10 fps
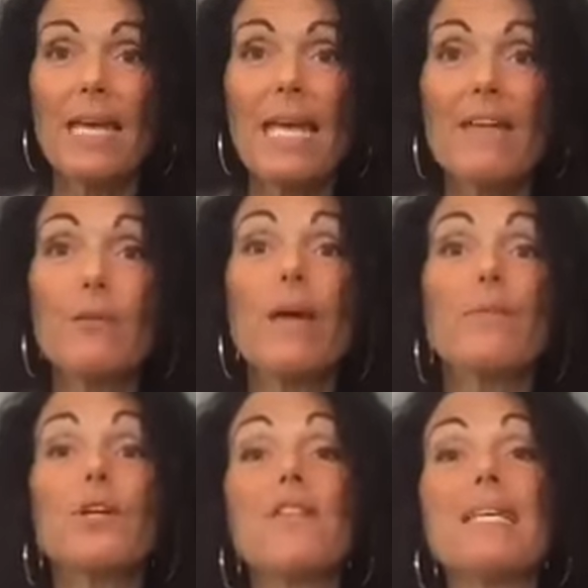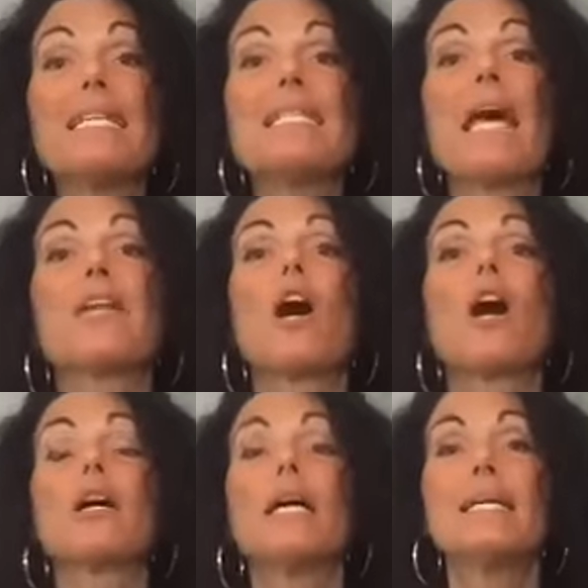if you have one of these that
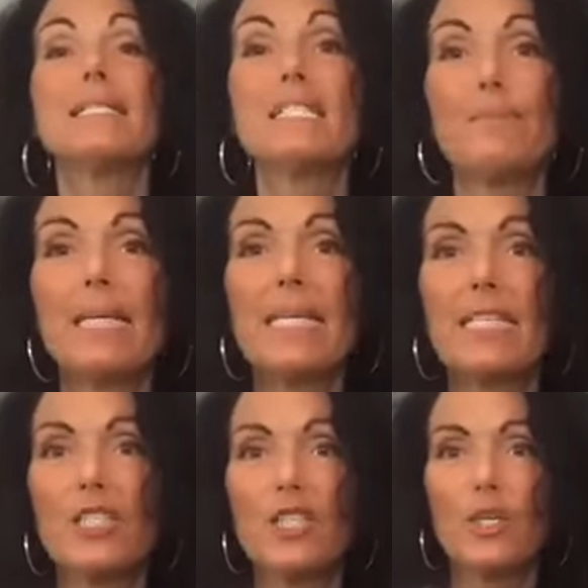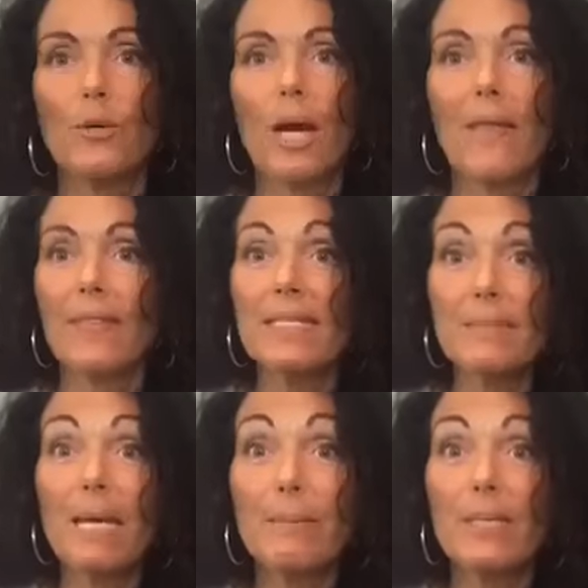are speaking to you, and this
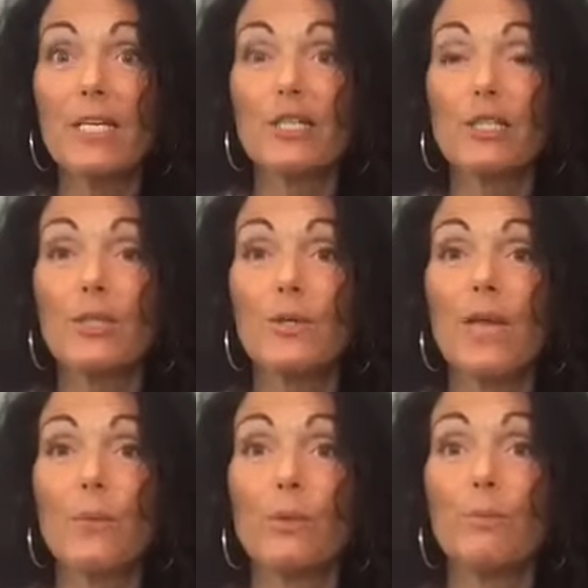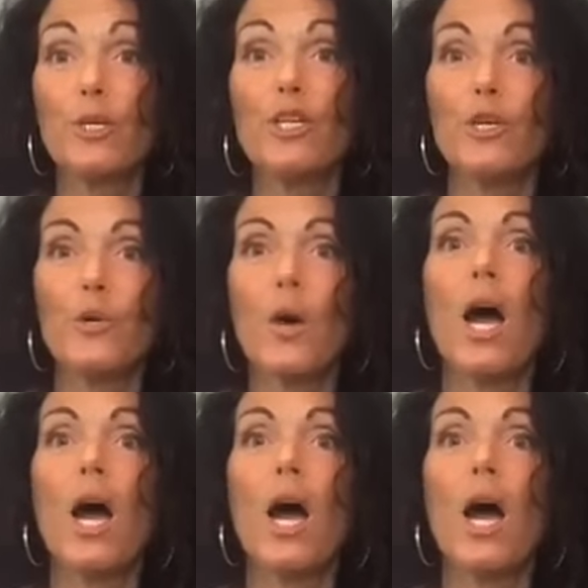might be a clue that will put you